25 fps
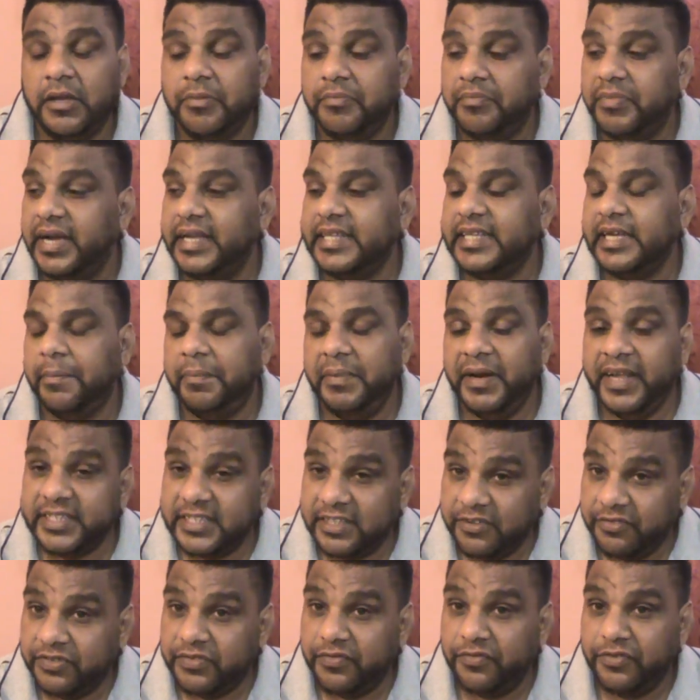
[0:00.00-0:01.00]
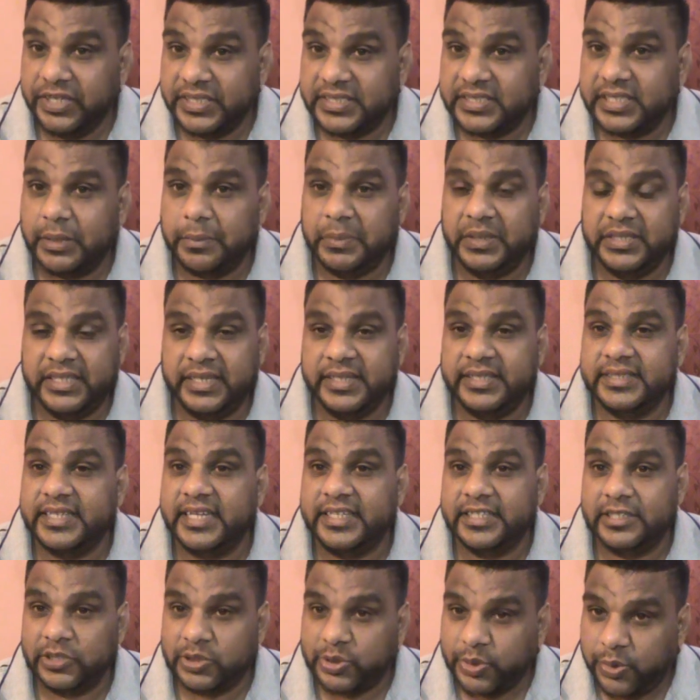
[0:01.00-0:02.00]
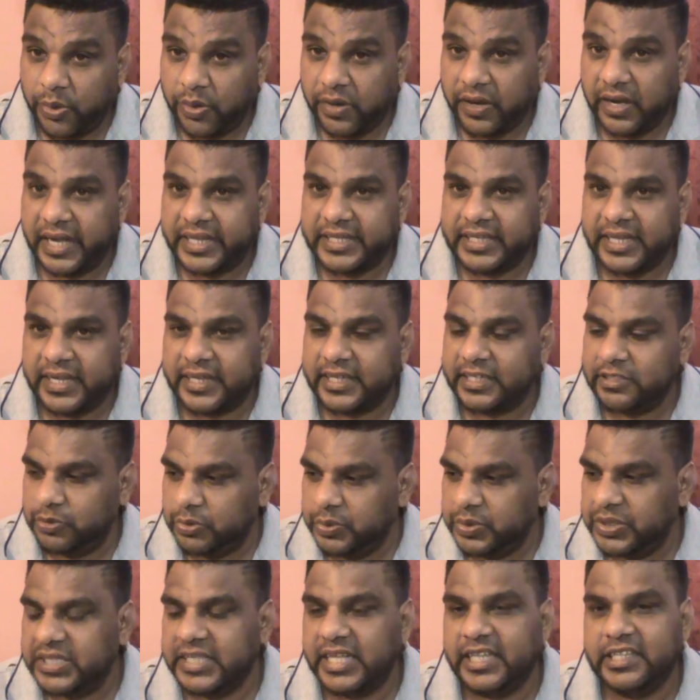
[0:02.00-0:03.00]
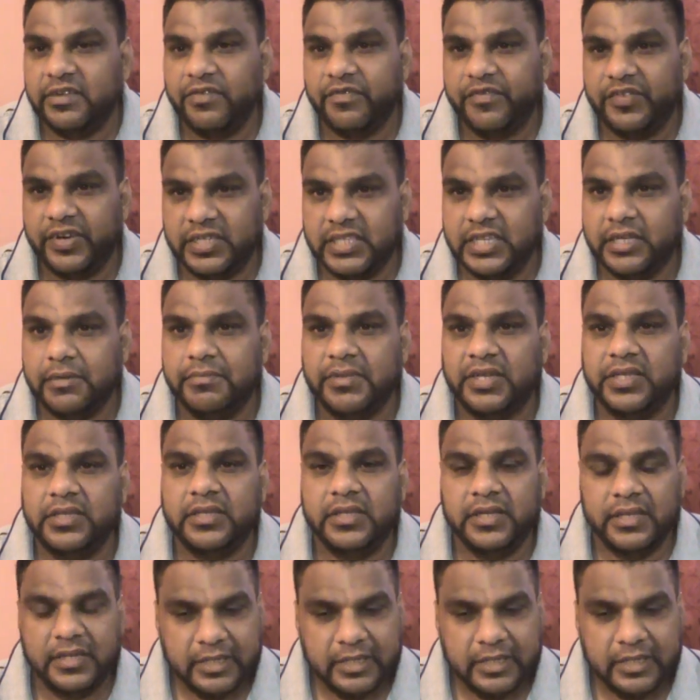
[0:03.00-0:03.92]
But there are plenty of reasonable things that I just cook and I could do it in a different thing. But